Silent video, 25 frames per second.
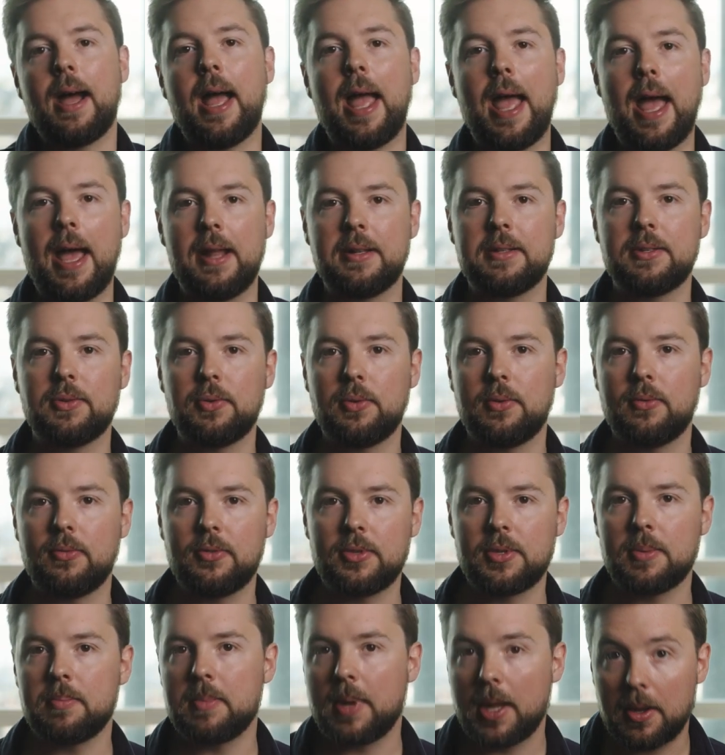I had sort
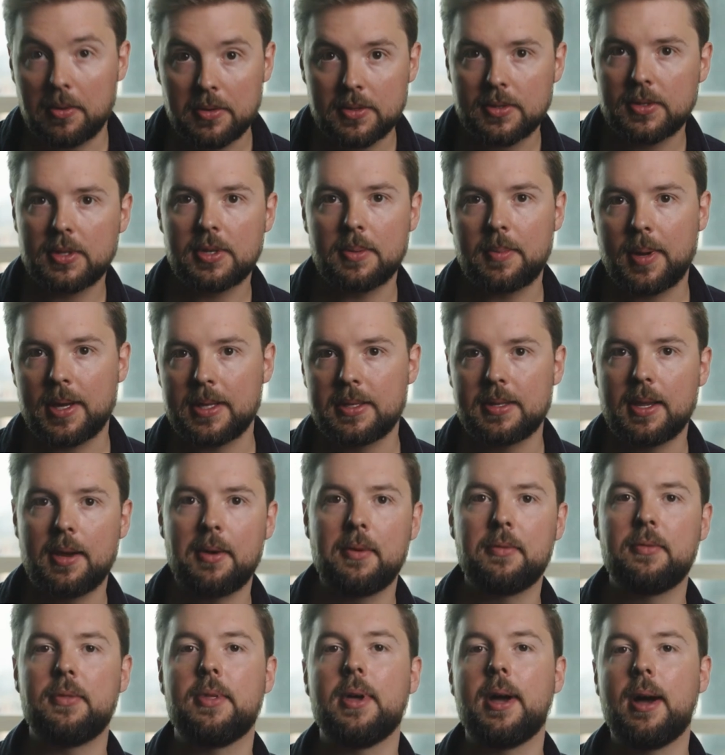of some notes to myself